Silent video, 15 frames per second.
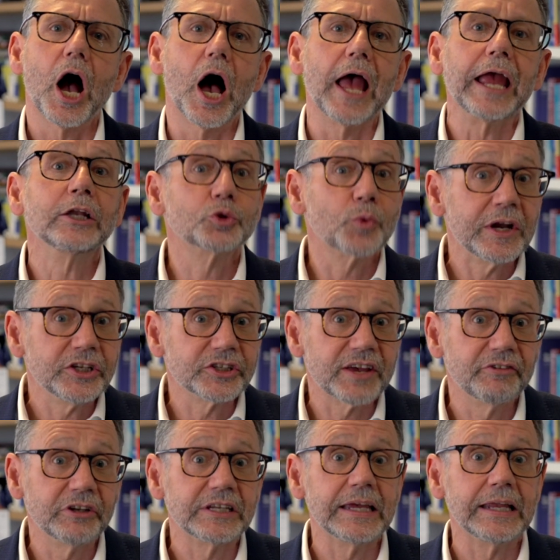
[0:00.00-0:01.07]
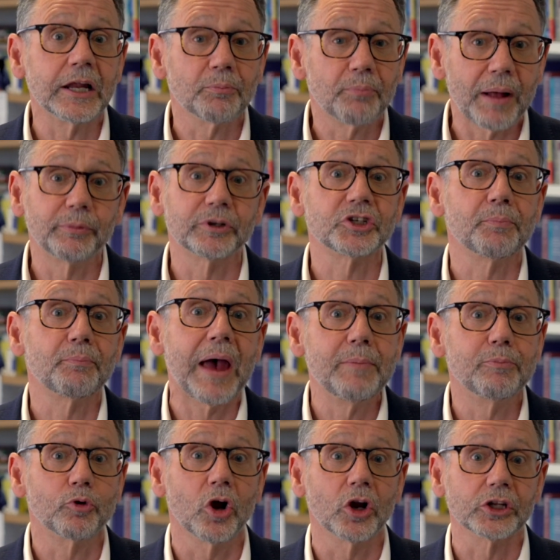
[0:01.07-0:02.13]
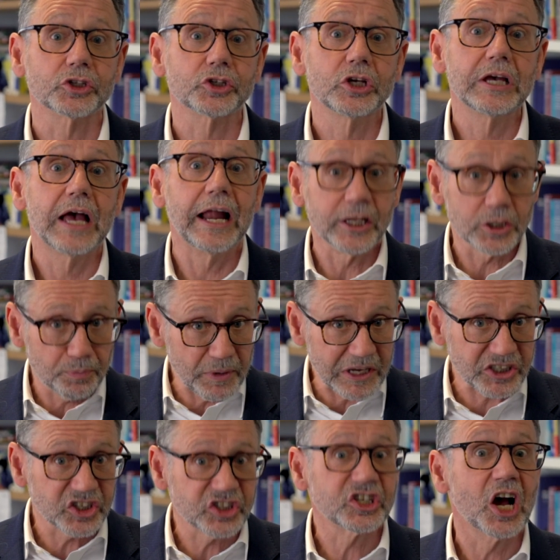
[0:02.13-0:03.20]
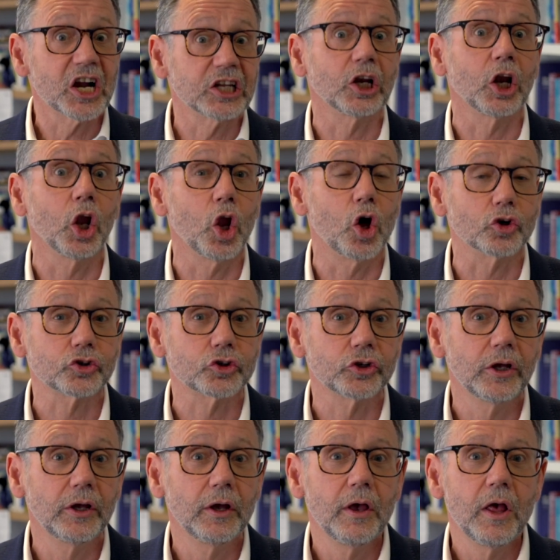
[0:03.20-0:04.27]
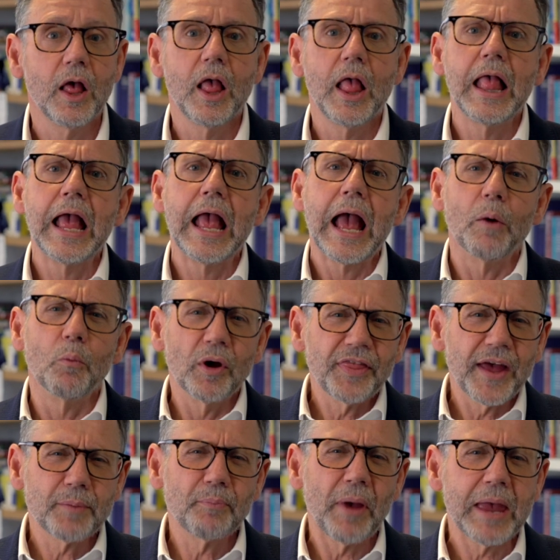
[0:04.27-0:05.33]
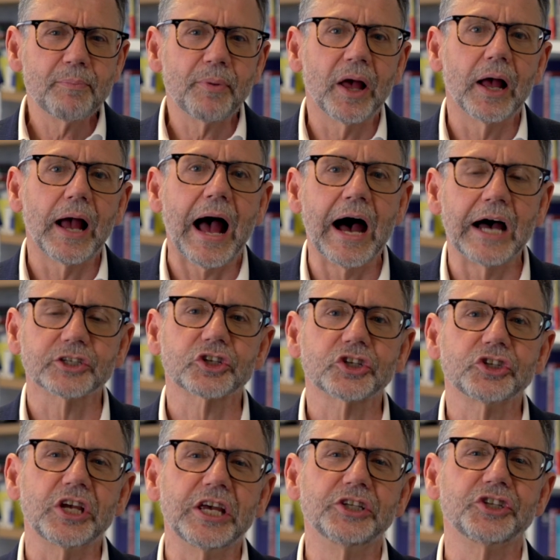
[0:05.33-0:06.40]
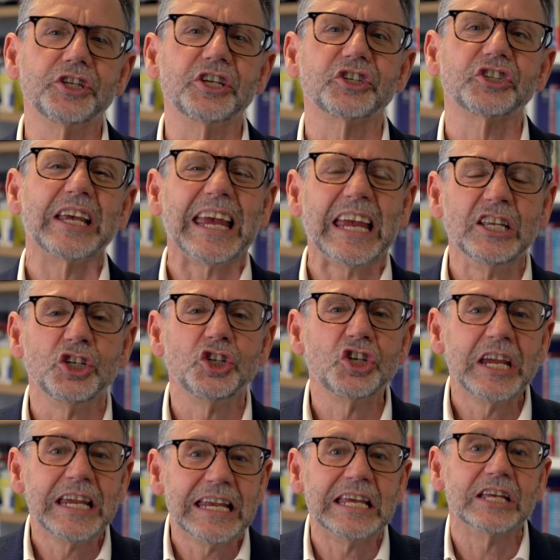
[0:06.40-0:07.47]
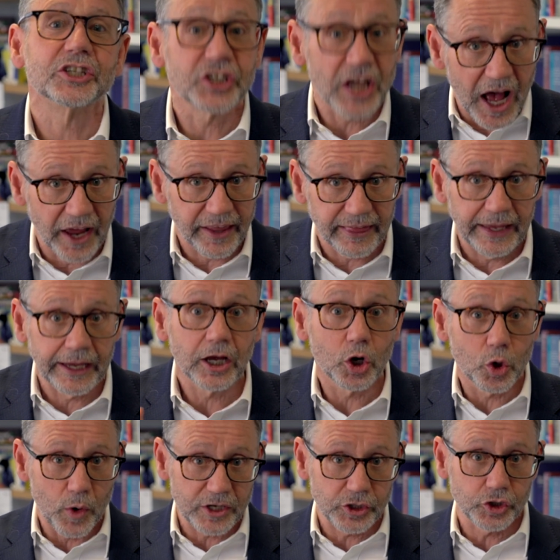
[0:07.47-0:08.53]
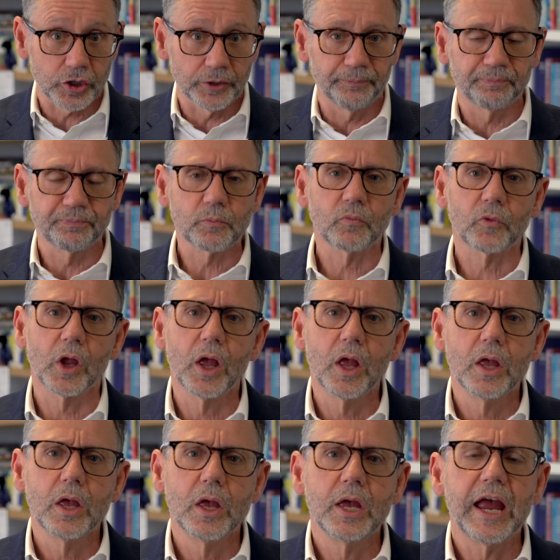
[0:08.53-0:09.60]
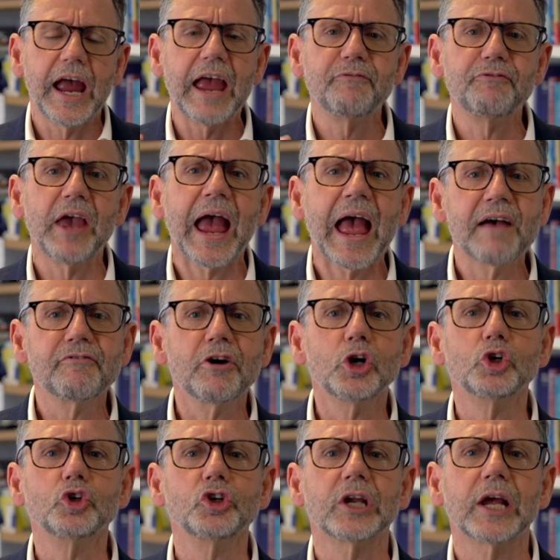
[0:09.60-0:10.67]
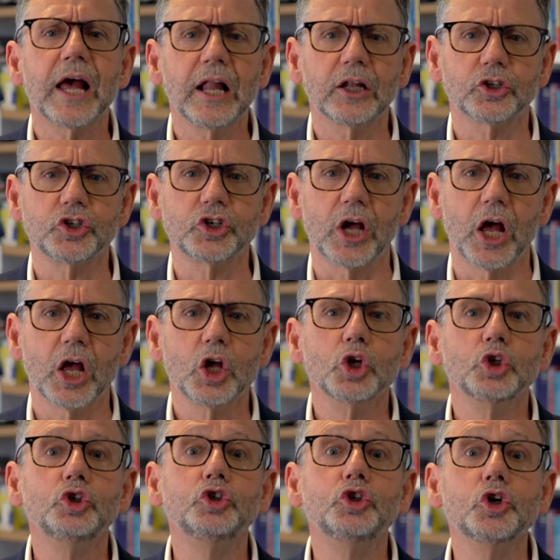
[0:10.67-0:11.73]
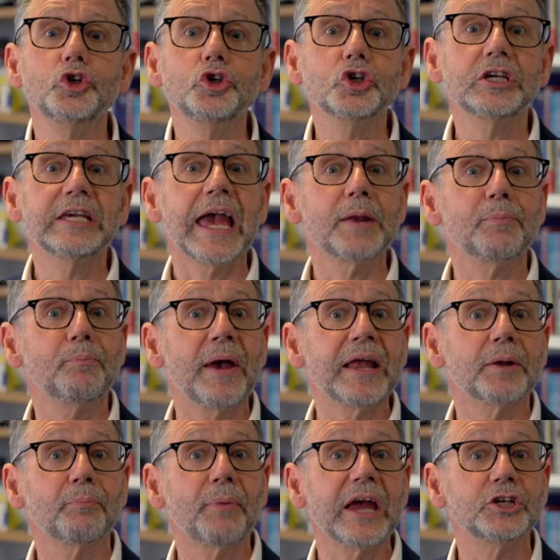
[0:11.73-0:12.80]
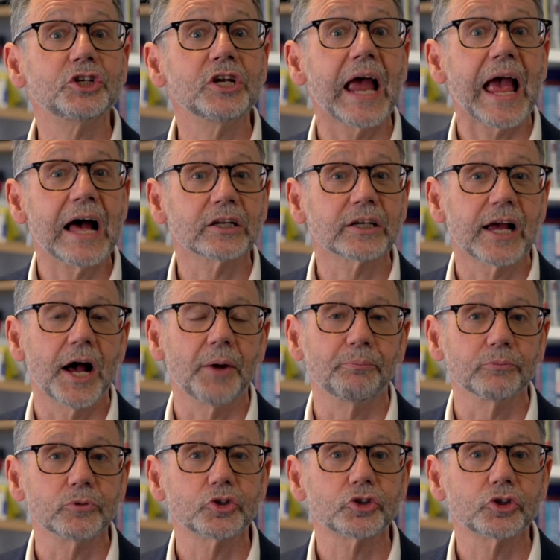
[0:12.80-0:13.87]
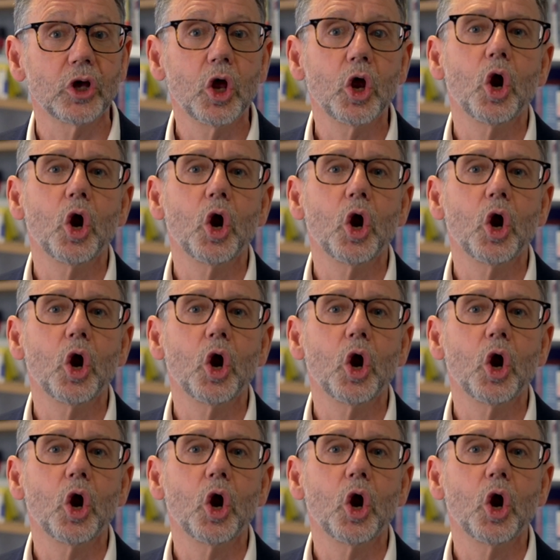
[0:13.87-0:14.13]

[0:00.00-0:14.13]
in 2017 and published a paper on it, and it's been cited a lot. And what that paper asks is this ingenious, I think, question. If you have a good culture, do you get better patient outcomes